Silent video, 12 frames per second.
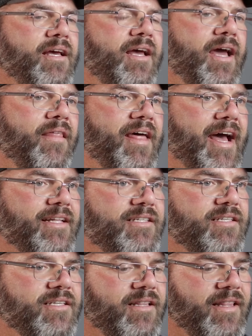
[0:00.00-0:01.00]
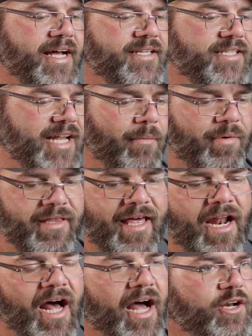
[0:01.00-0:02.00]
And that's stopping
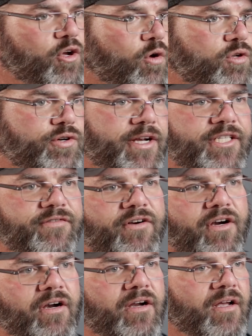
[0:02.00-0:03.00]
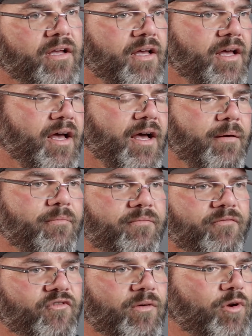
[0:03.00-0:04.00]
that hot and cold transfer from